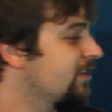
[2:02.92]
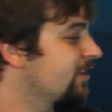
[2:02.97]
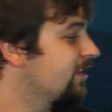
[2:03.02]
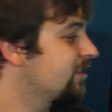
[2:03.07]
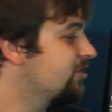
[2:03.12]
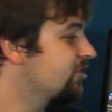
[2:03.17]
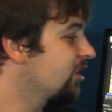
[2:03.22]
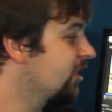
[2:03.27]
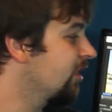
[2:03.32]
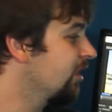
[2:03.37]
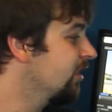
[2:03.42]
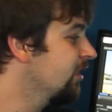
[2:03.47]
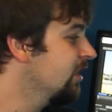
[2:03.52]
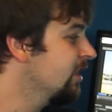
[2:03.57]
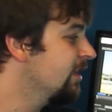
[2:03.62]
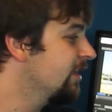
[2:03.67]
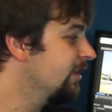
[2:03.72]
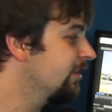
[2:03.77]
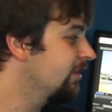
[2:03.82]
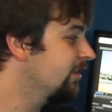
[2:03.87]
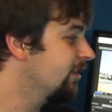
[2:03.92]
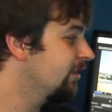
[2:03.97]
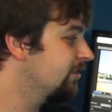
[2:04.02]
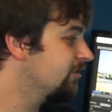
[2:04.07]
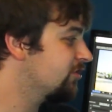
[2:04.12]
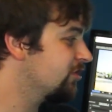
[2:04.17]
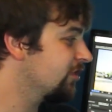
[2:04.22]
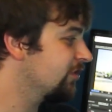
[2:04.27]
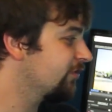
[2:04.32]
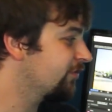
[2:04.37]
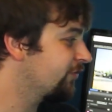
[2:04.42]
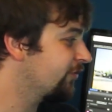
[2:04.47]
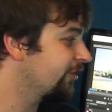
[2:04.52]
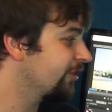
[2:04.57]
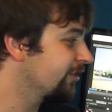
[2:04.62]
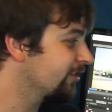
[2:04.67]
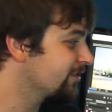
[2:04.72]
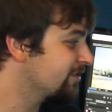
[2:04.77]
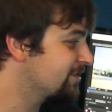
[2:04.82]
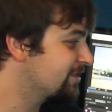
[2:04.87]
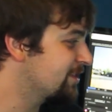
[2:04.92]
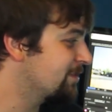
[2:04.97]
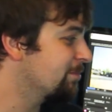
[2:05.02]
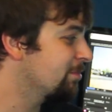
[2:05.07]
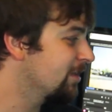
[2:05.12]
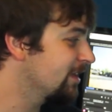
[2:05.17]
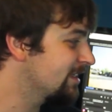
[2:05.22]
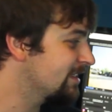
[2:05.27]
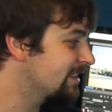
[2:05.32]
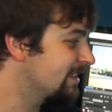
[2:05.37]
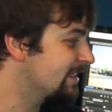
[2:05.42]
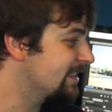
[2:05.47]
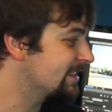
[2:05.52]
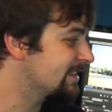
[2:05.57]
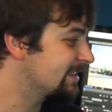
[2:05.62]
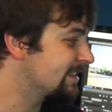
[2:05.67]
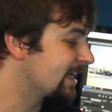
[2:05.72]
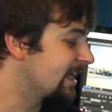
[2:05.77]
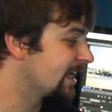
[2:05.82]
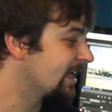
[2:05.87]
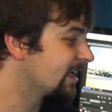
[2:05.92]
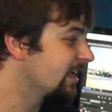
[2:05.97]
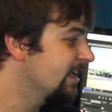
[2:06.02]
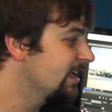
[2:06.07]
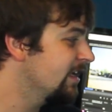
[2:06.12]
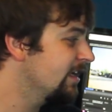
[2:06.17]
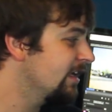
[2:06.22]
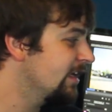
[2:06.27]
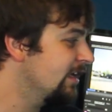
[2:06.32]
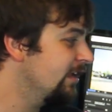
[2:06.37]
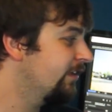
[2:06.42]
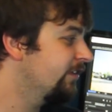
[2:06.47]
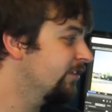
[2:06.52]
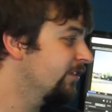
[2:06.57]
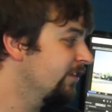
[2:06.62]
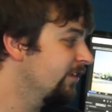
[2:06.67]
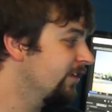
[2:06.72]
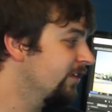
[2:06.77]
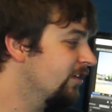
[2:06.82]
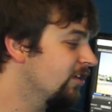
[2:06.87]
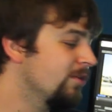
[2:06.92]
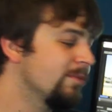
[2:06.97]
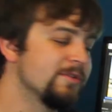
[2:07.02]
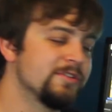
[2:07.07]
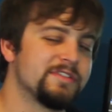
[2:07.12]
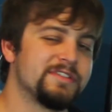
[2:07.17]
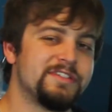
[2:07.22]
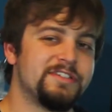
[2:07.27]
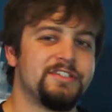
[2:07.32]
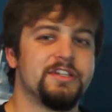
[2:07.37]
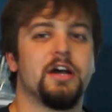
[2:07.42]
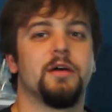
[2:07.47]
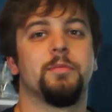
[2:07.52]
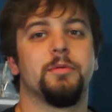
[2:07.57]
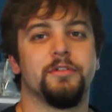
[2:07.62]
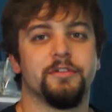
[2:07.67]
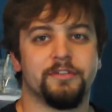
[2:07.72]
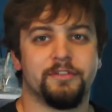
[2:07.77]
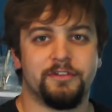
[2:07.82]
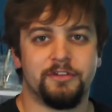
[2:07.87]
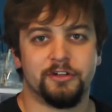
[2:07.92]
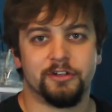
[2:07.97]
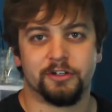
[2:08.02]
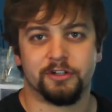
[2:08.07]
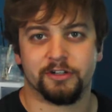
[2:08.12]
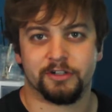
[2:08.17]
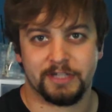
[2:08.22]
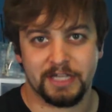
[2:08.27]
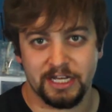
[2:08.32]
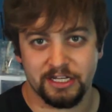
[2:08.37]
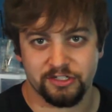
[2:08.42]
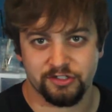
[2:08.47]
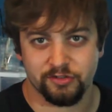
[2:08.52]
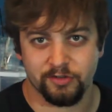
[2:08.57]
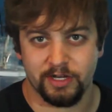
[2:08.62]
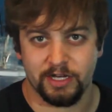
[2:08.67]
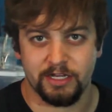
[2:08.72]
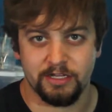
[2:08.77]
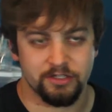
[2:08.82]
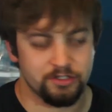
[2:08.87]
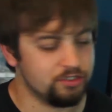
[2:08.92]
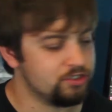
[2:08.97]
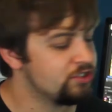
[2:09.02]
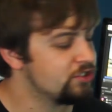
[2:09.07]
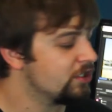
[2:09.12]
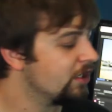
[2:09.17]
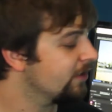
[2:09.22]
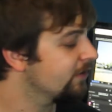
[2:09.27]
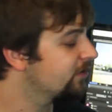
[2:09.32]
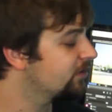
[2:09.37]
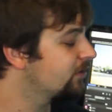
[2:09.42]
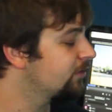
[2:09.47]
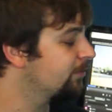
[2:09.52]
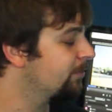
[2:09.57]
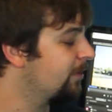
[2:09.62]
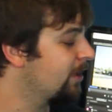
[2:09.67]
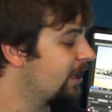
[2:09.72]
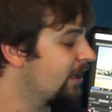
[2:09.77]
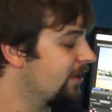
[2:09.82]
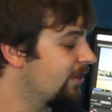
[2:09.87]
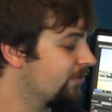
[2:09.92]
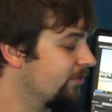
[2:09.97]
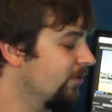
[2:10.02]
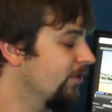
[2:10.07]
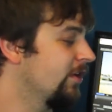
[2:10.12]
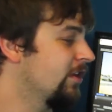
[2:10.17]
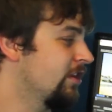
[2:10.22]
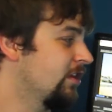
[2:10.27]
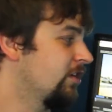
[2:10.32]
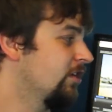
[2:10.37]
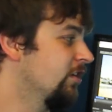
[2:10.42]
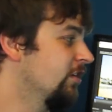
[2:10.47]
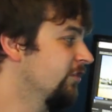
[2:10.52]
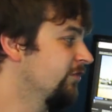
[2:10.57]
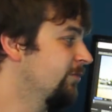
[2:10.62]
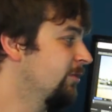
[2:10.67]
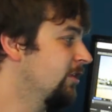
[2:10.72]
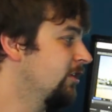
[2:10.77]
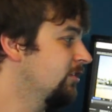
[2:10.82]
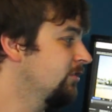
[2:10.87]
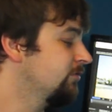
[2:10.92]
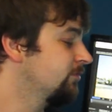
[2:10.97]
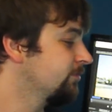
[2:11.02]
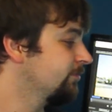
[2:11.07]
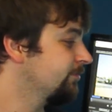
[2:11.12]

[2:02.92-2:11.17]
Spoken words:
on the chart, just for simplicity's sake, it almost doubles your catch rate just by throwing the curveball.